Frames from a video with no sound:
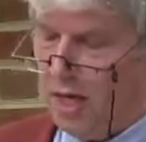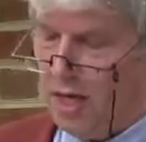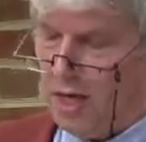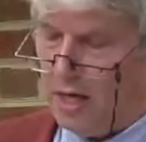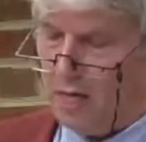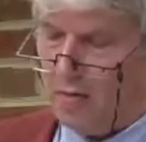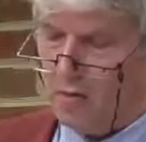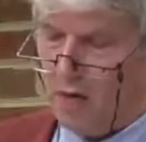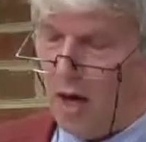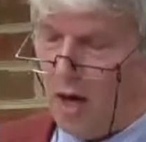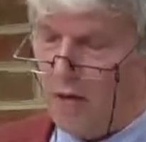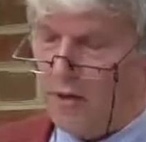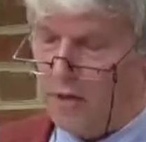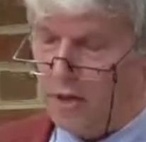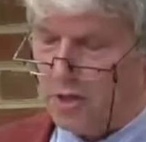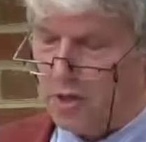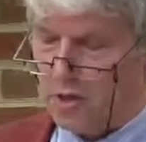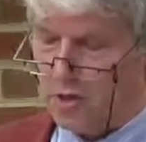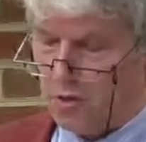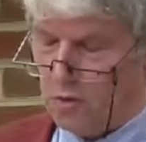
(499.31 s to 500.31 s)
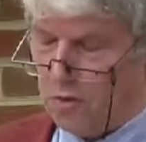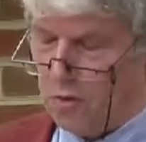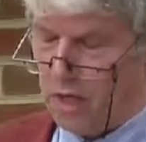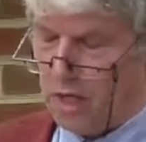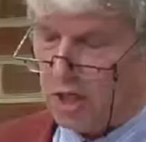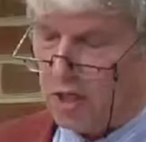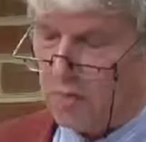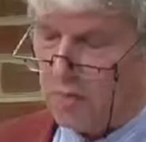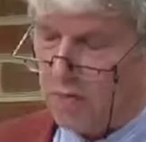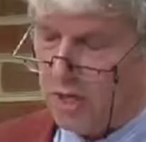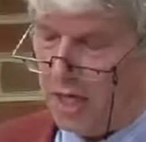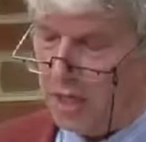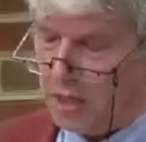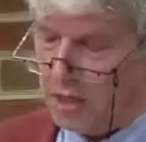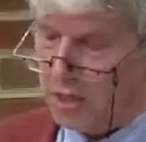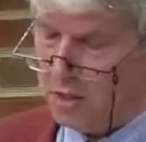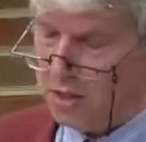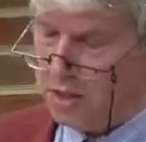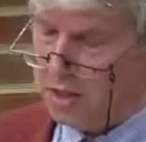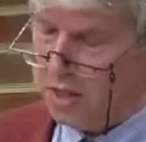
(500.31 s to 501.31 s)
in rather stern
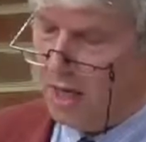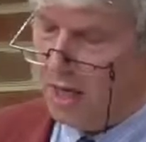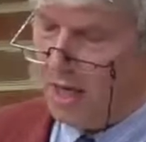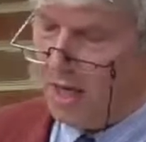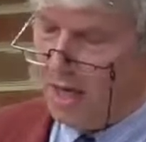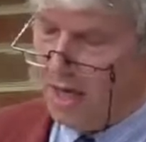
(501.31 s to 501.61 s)
expressions,